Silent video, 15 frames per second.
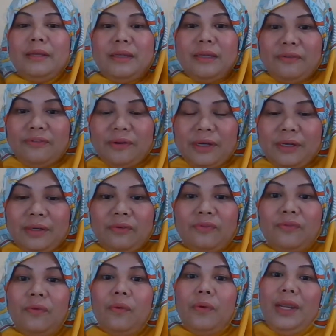different
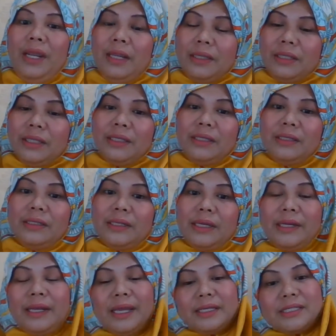for internal
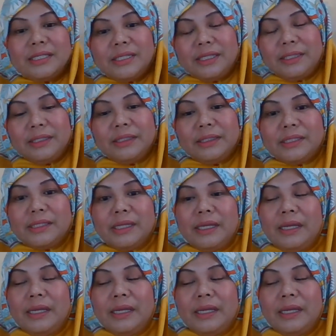and external